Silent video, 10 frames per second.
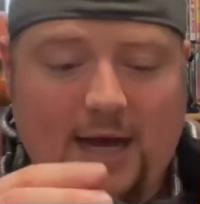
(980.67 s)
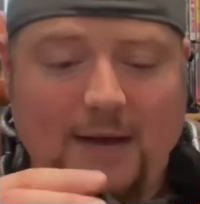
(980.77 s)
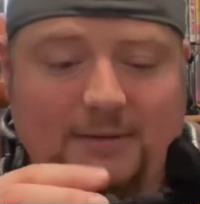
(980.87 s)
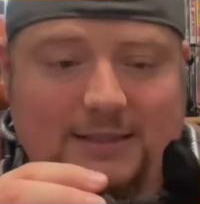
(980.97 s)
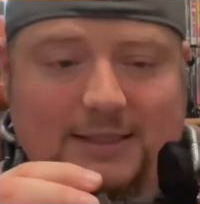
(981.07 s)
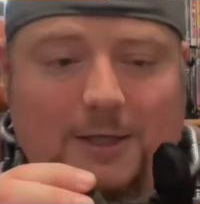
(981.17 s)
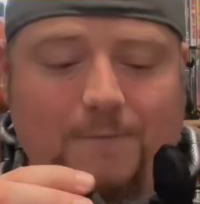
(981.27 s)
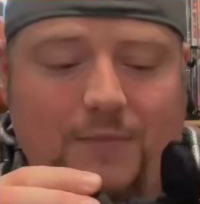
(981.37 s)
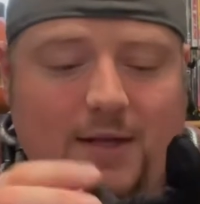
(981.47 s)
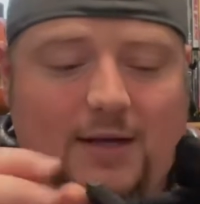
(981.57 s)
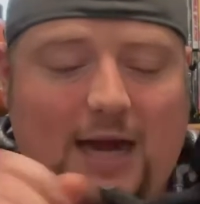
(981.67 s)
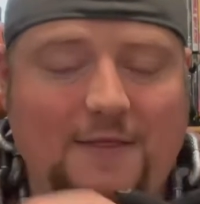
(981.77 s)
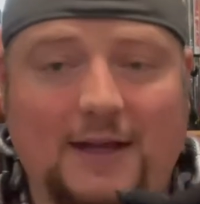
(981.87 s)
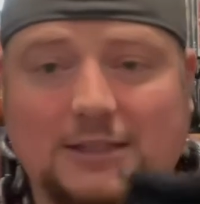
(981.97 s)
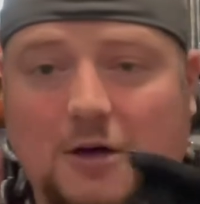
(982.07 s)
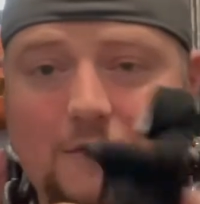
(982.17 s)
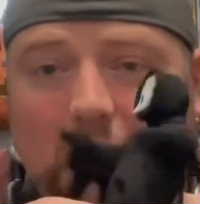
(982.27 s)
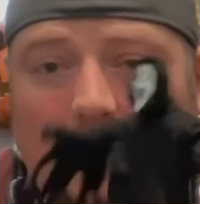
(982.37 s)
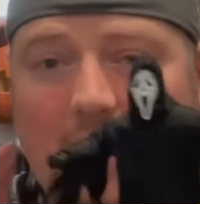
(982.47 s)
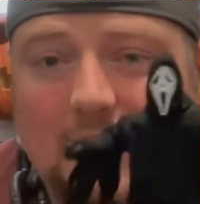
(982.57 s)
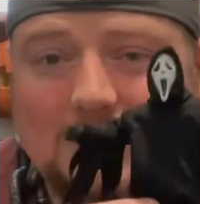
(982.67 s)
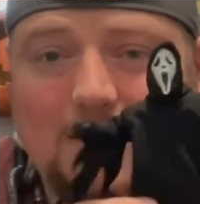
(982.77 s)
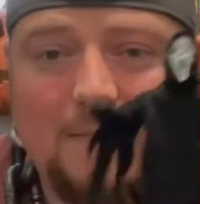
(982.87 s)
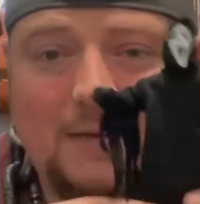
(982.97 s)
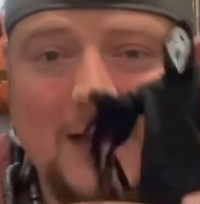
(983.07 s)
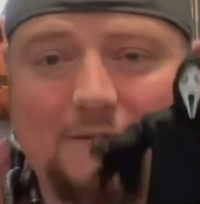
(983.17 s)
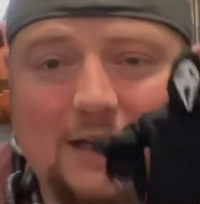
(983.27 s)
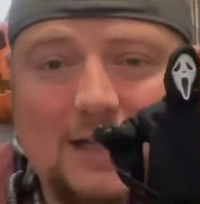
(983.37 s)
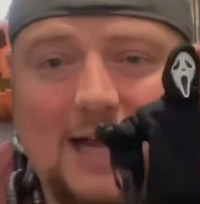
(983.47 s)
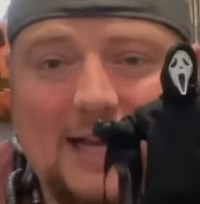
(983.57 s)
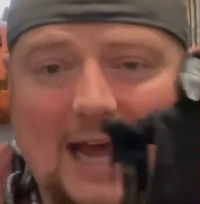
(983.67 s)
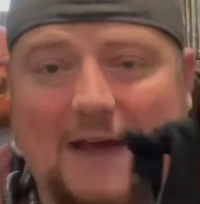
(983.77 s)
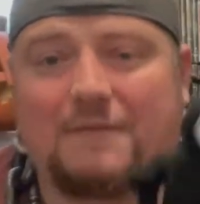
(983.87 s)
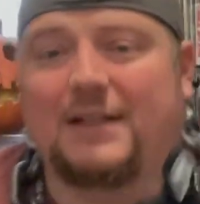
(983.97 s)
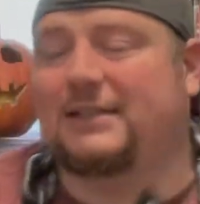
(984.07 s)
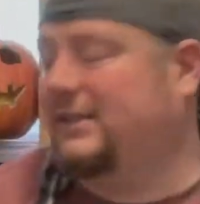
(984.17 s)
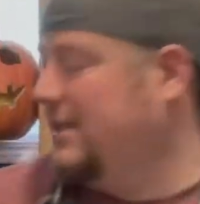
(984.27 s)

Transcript: Uh, but still, I think it's overall awesome. I'm definitely glad to have this.